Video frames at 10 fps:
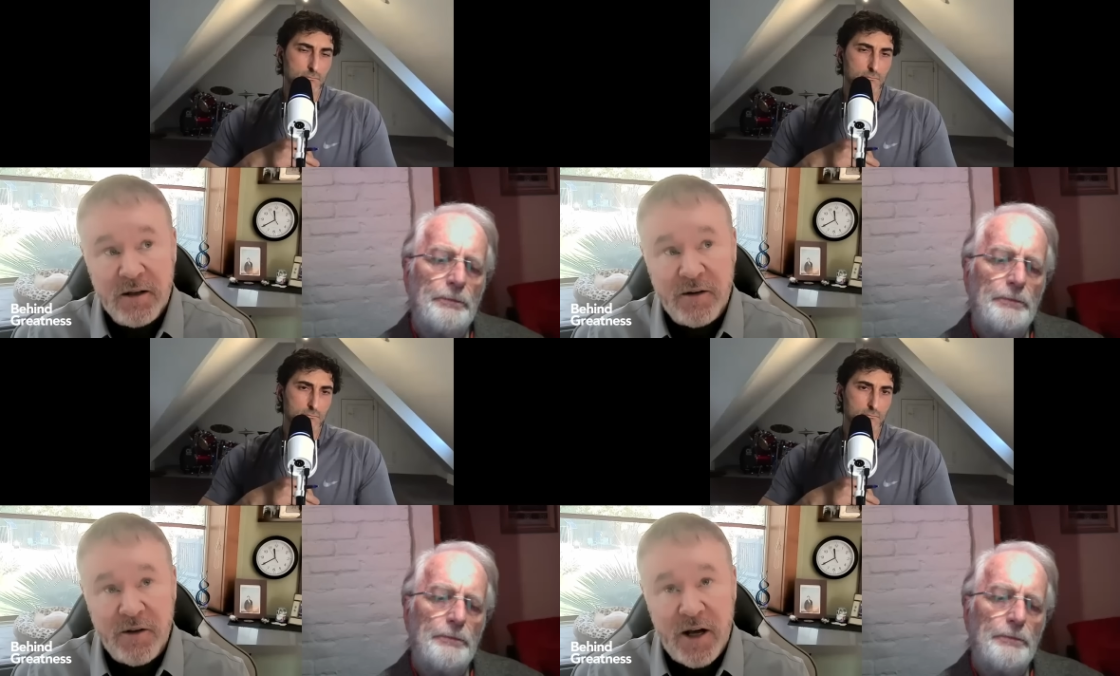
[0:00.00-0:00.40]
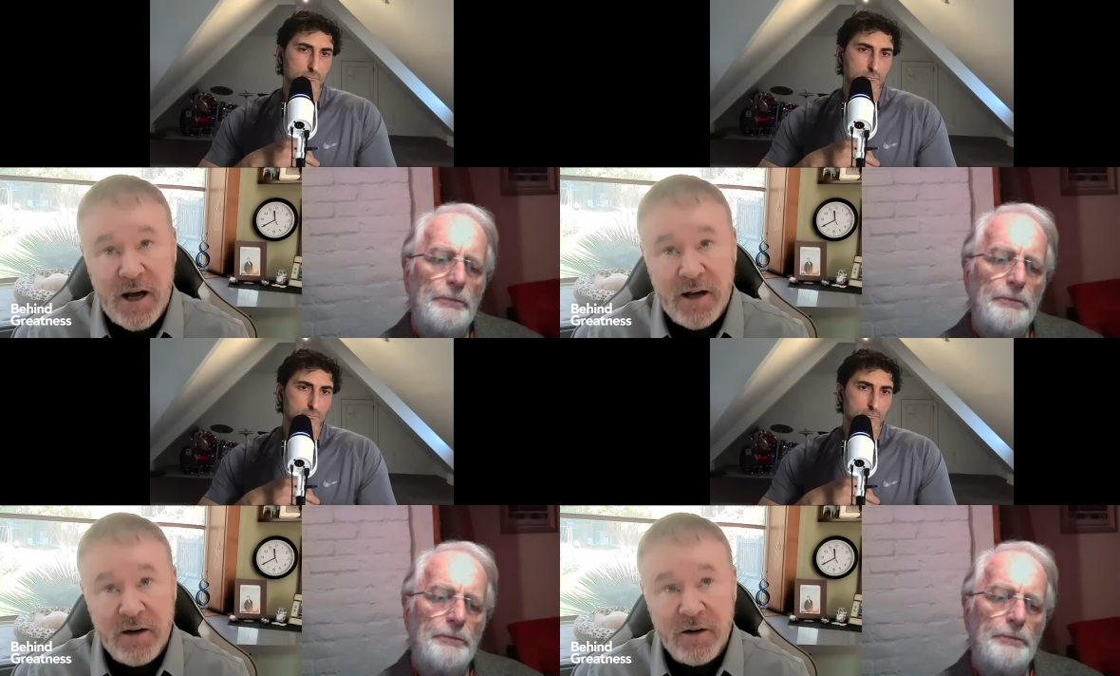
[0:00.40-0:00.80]

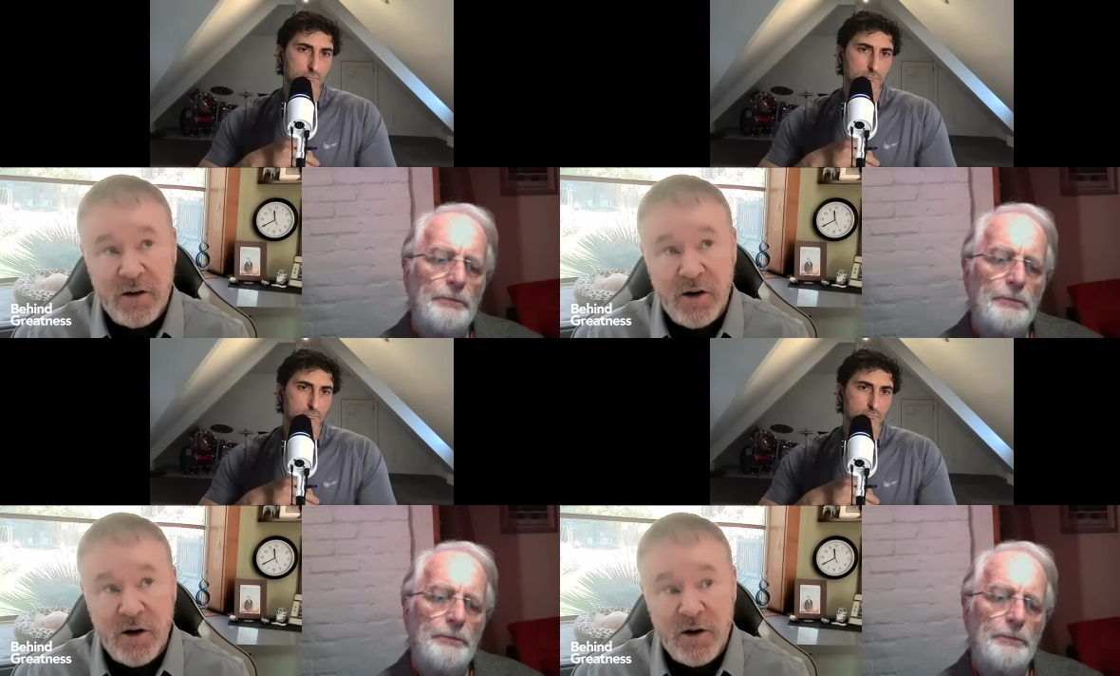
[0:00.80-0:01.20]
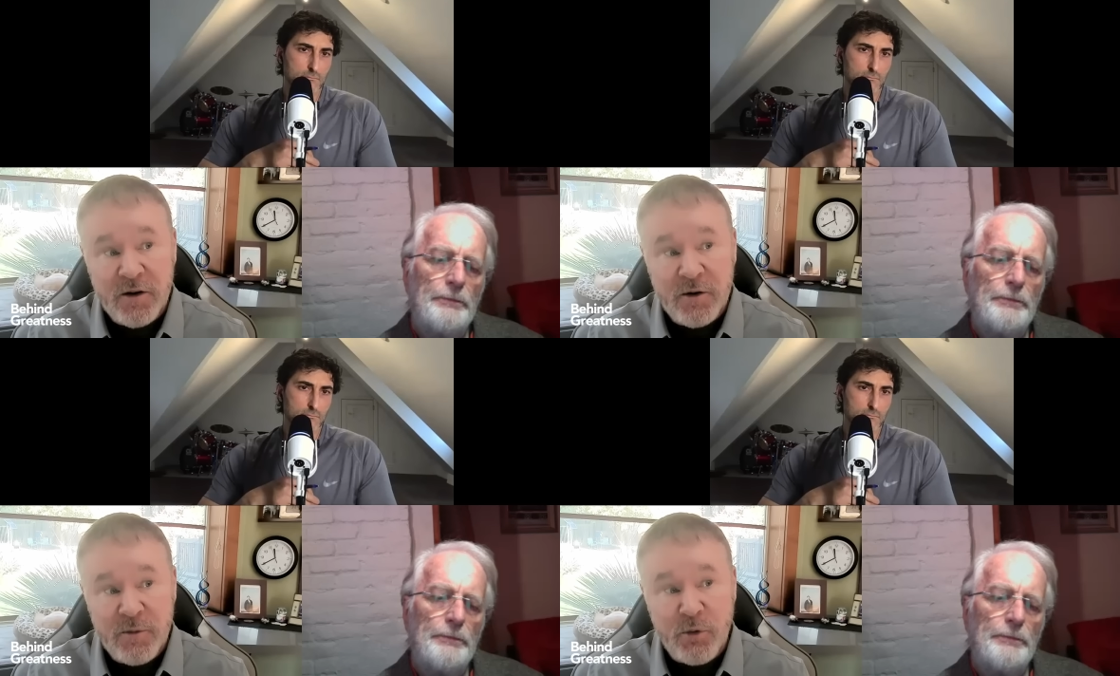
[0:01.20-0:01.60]
Speaker 1: that
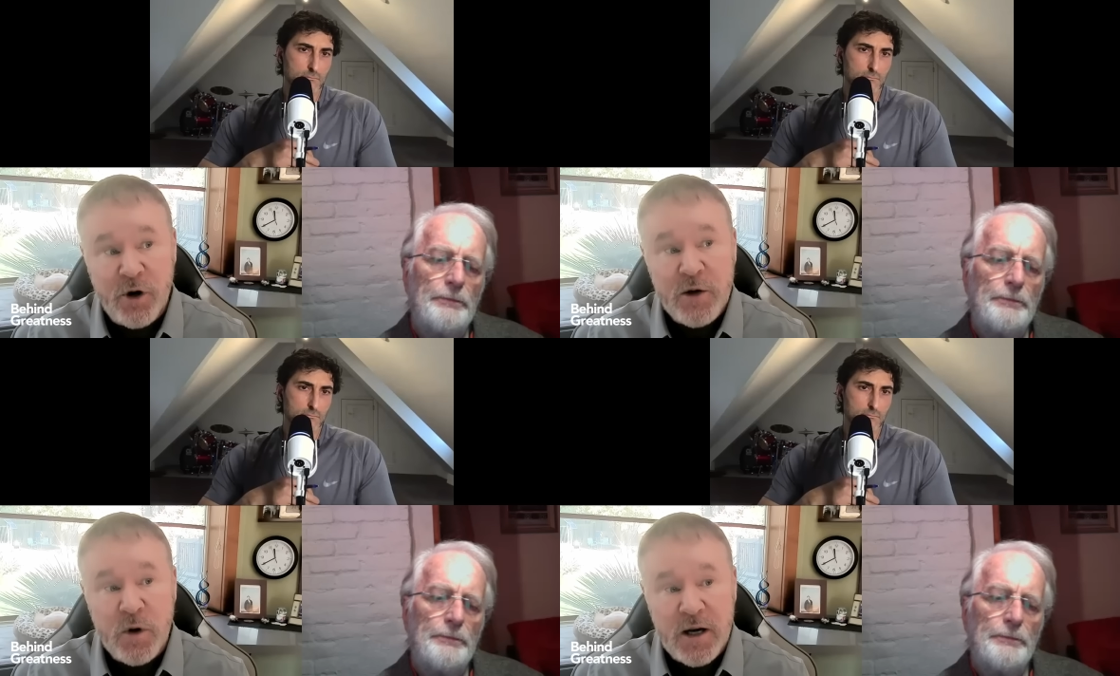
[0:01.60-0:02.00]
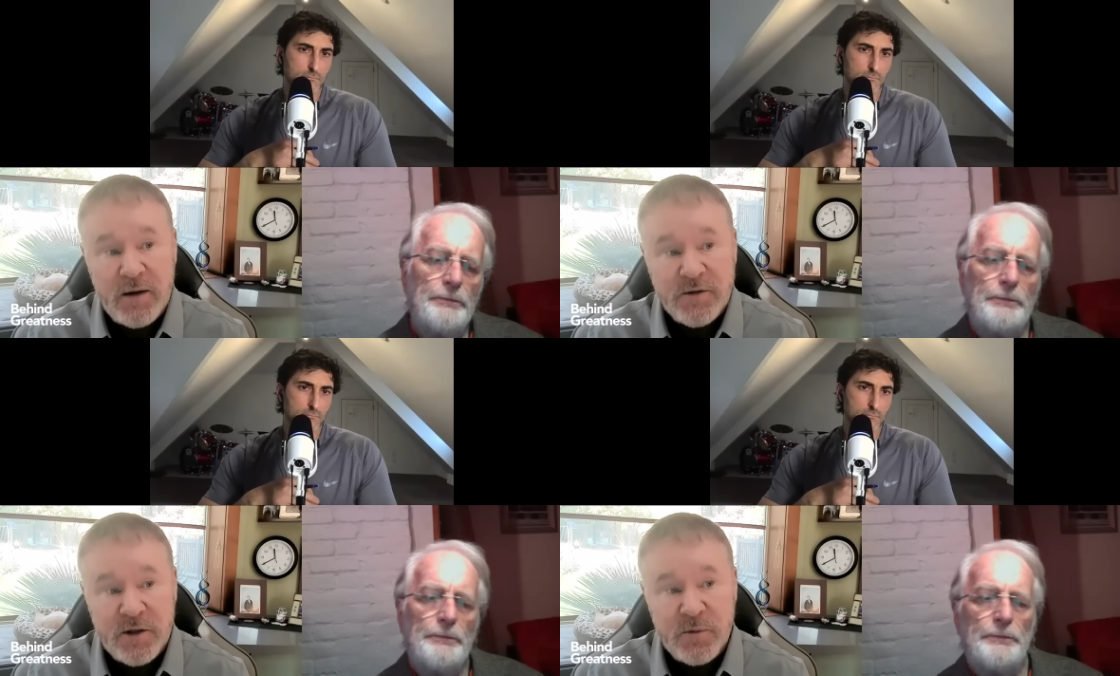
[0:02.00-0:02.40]
brain
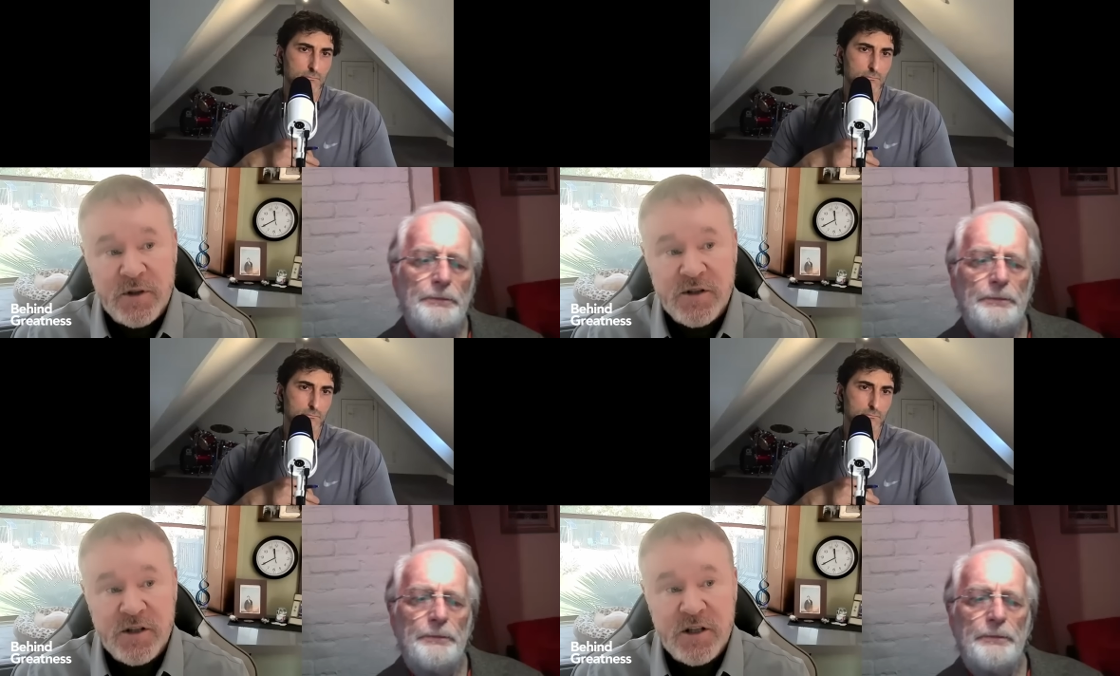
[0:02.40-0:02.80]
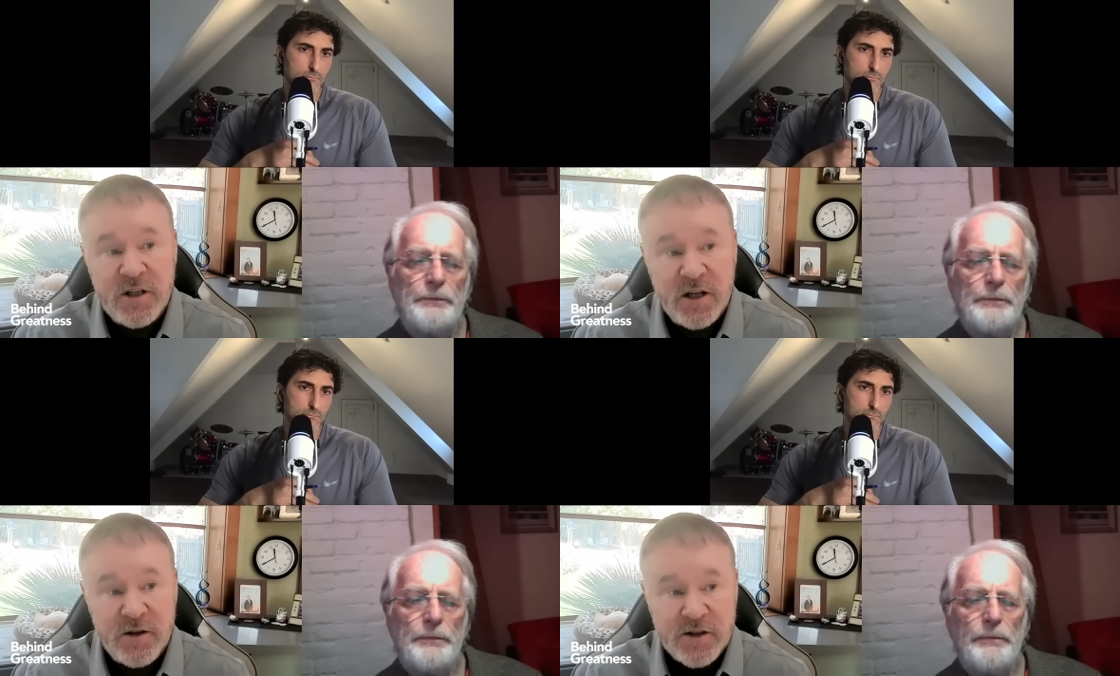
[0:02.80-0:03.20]
waves that we see
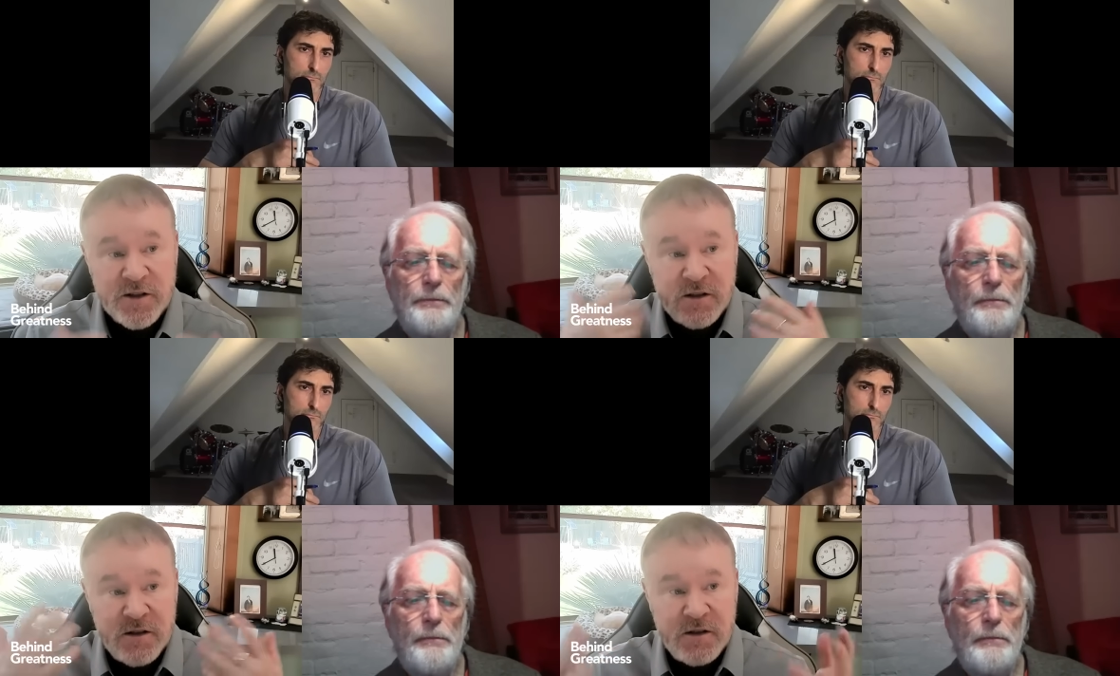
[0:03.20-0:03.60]
and this